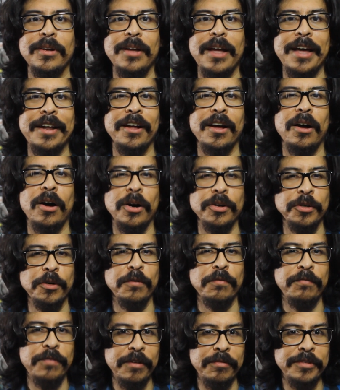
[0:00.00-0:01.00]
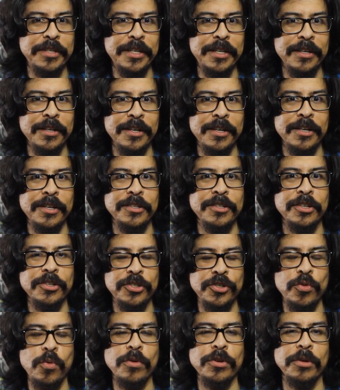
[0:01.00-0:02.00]
at $150 to
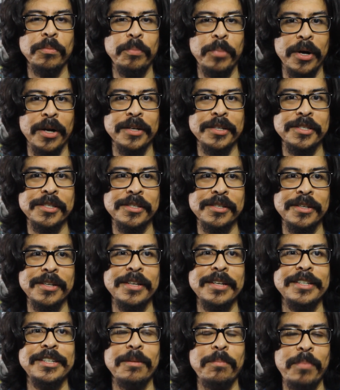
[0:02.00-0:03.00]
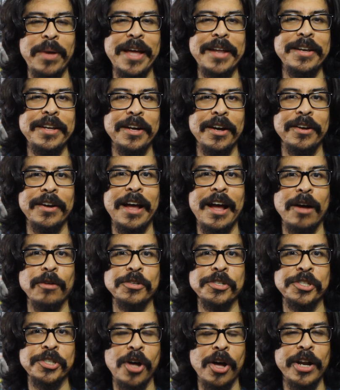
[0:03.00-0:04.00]
$200, depending on how
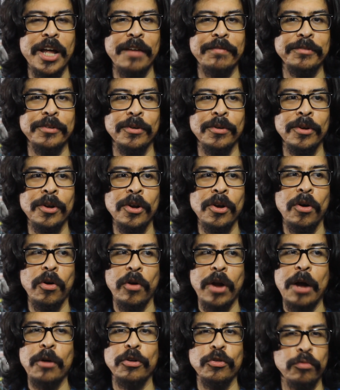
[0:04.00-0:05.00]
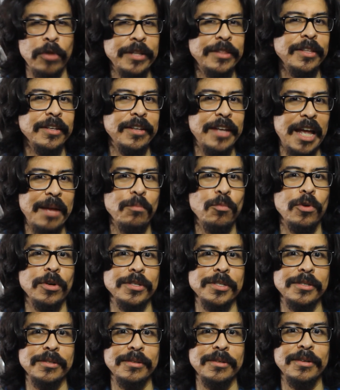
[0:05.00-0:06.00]
sought after or how great the game
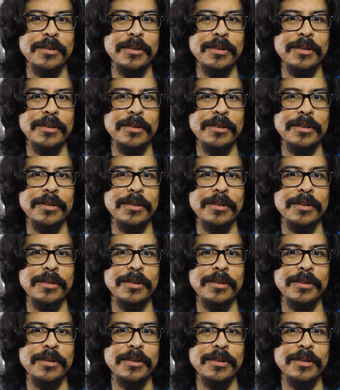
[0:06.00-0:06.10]
was.